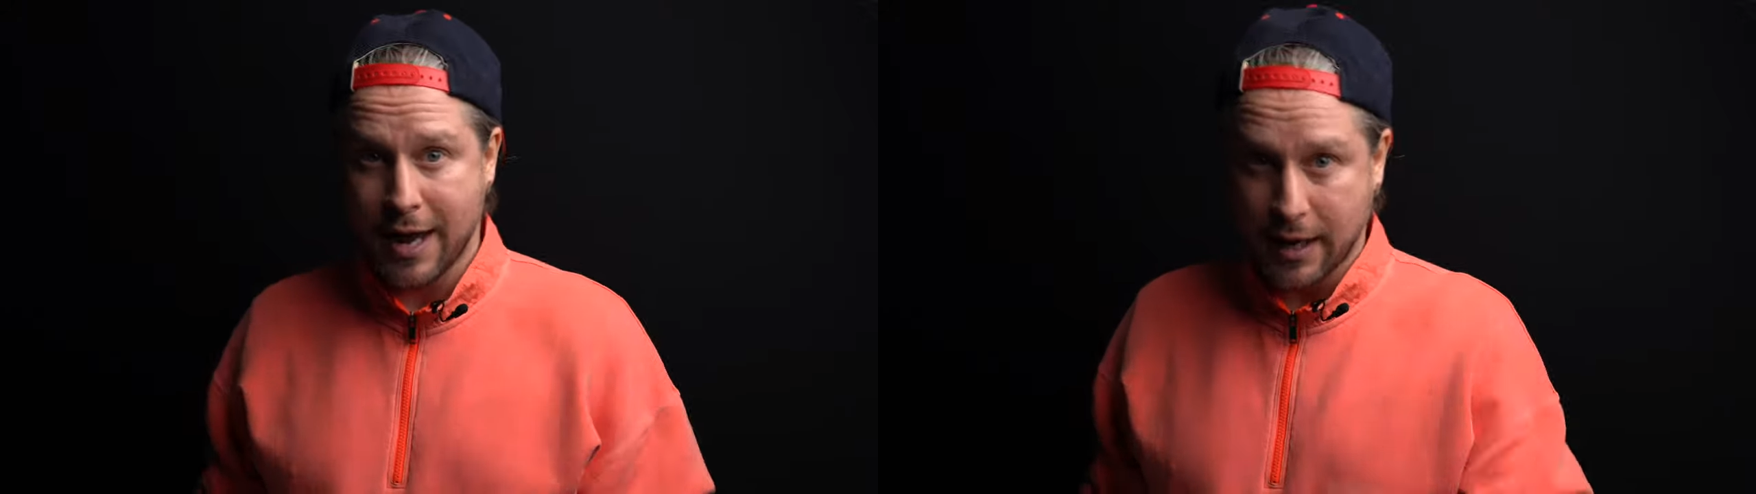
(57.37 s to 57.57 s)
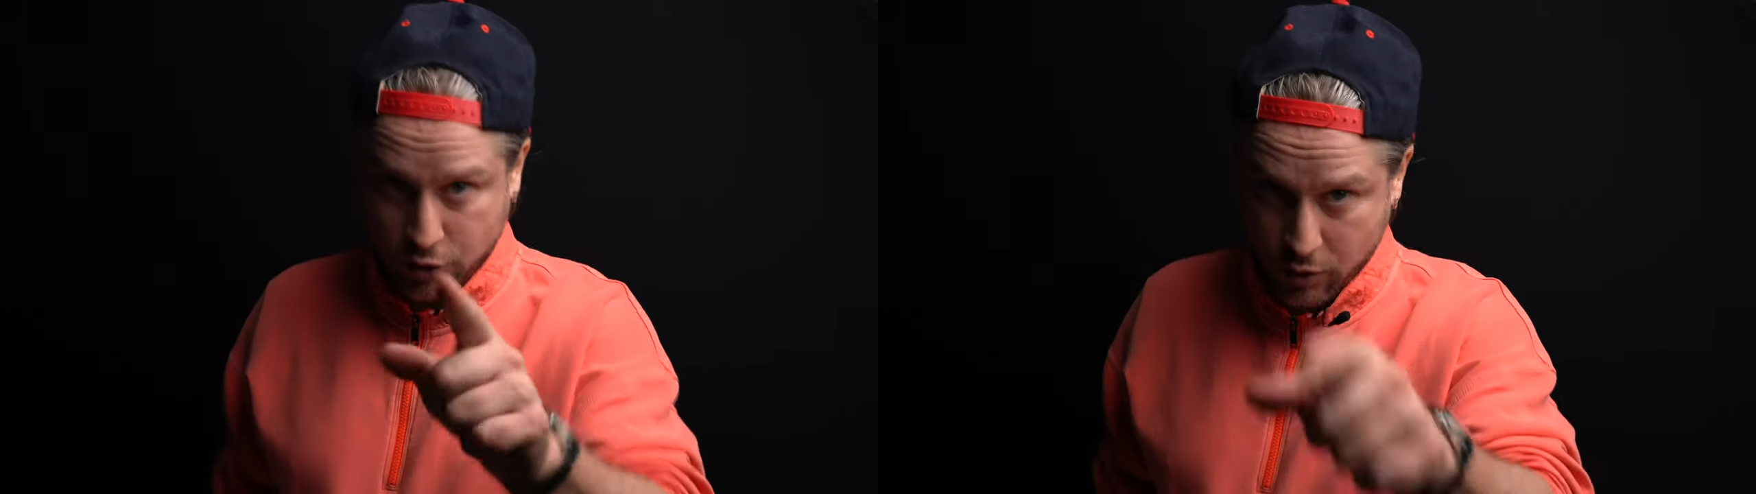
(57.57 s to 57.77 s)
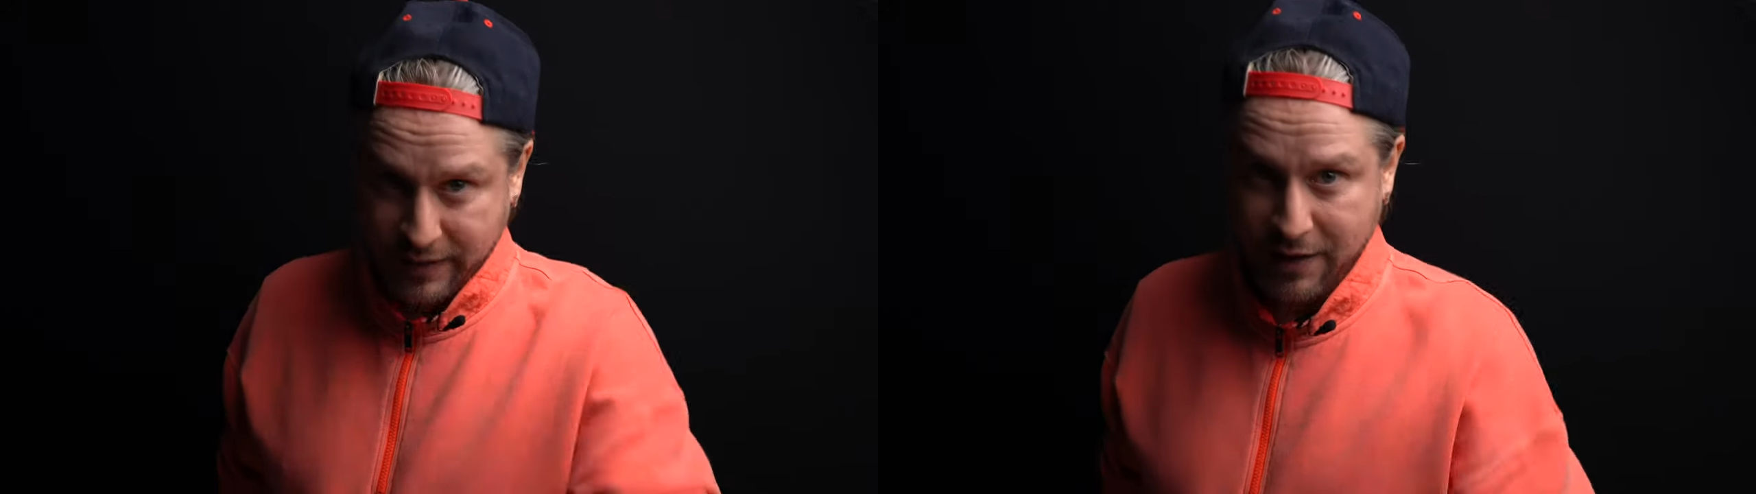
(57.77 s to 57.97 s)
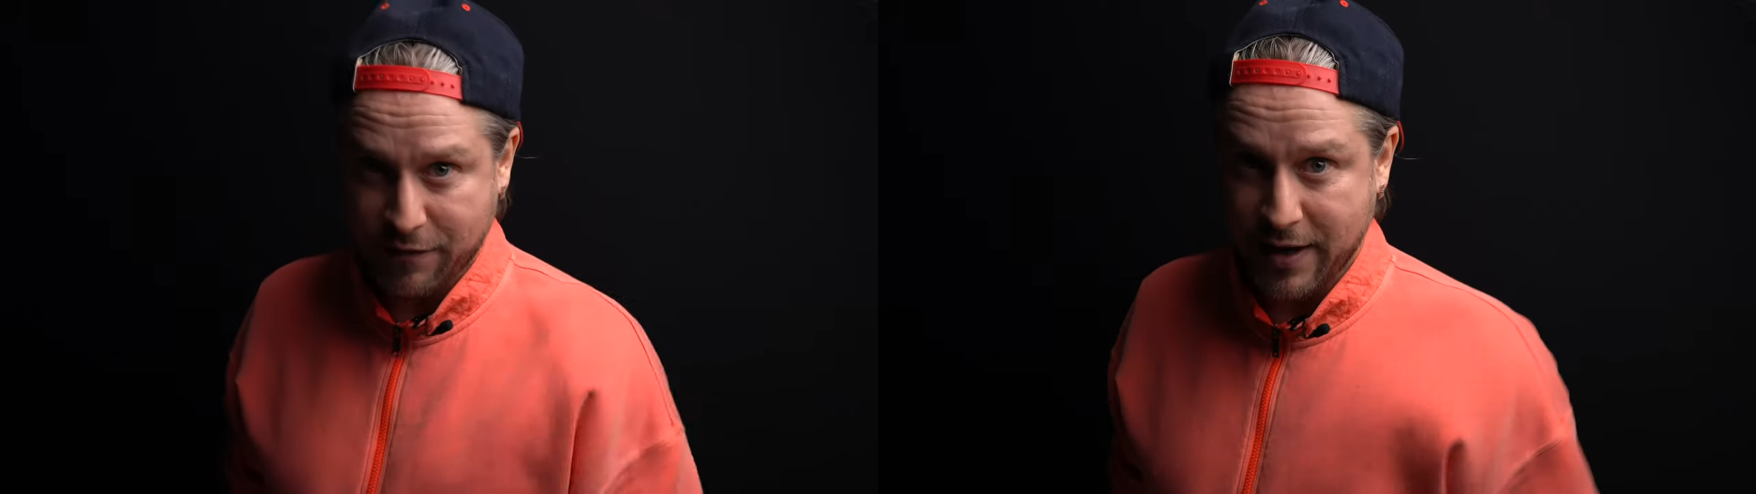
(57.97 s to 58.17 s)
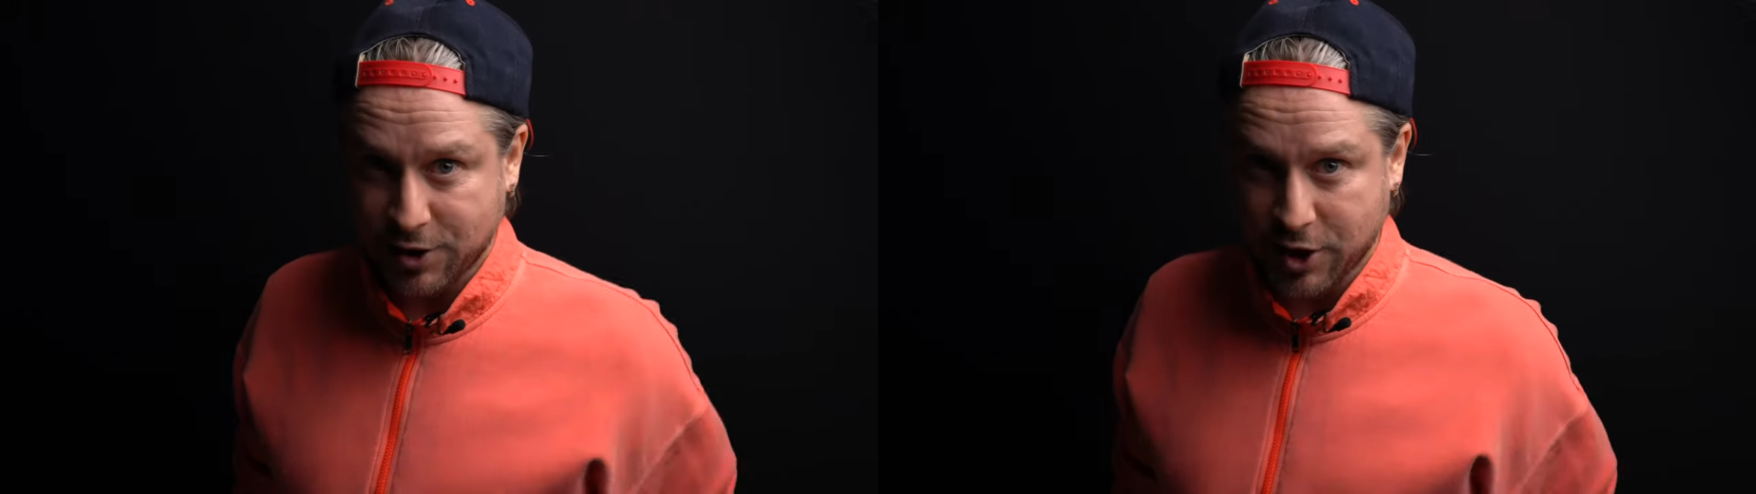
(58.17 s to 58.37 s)
and join the
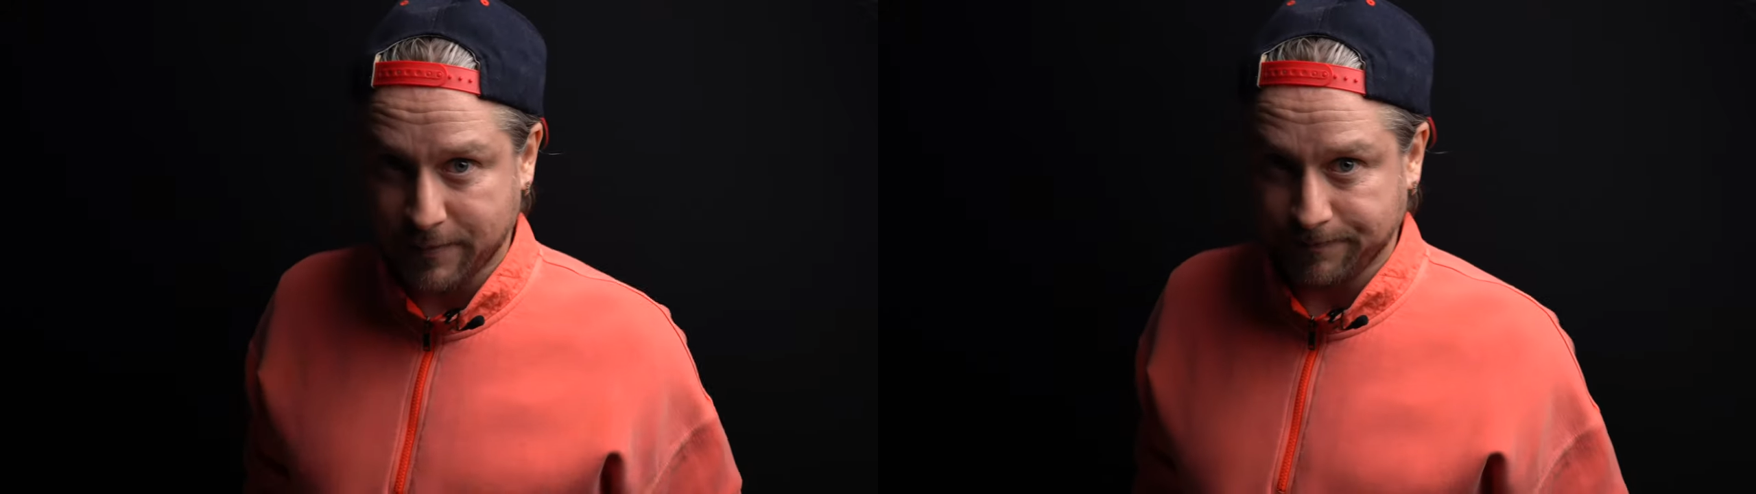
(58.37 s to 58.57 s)
adventure.